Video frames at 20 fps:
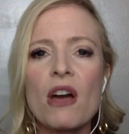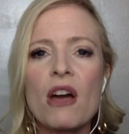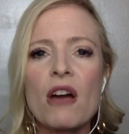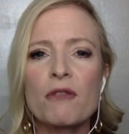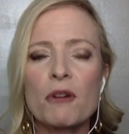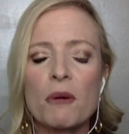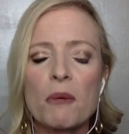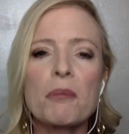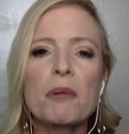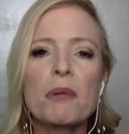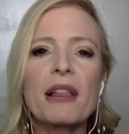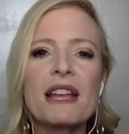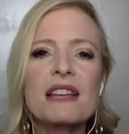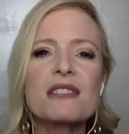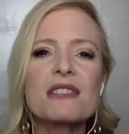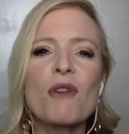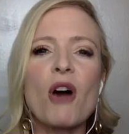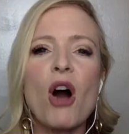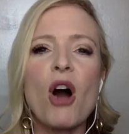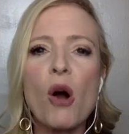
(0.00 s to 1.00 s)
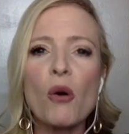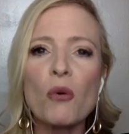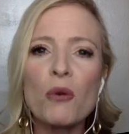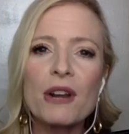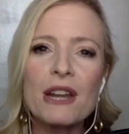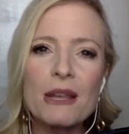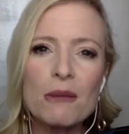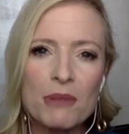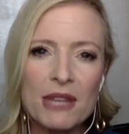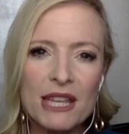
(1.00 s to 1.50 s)
from a place of
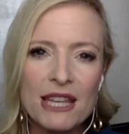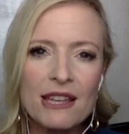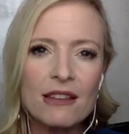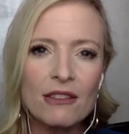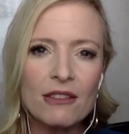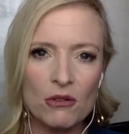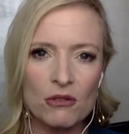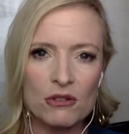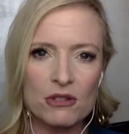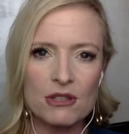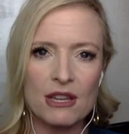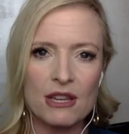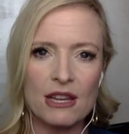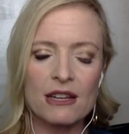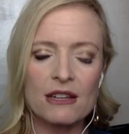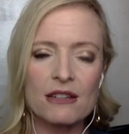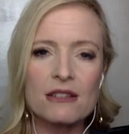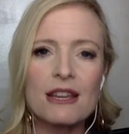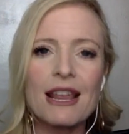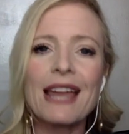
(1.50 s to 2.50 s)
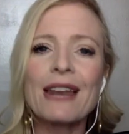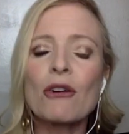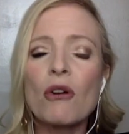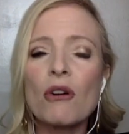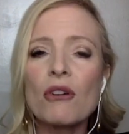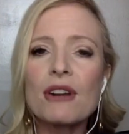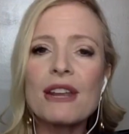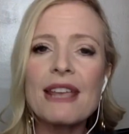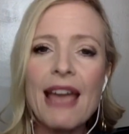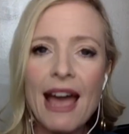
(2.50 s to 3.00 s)
already being those things and
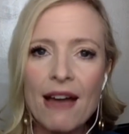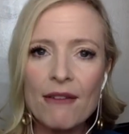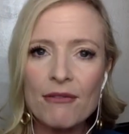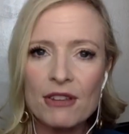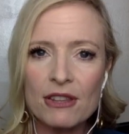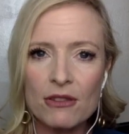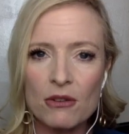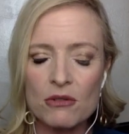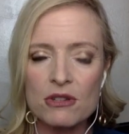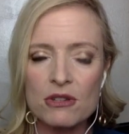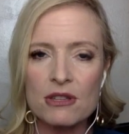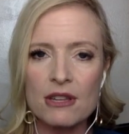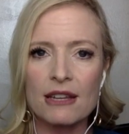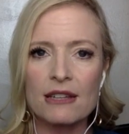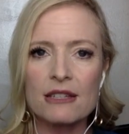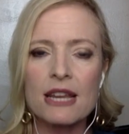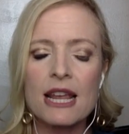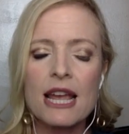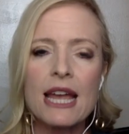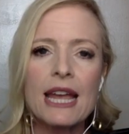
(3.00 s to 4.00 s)
already having those things.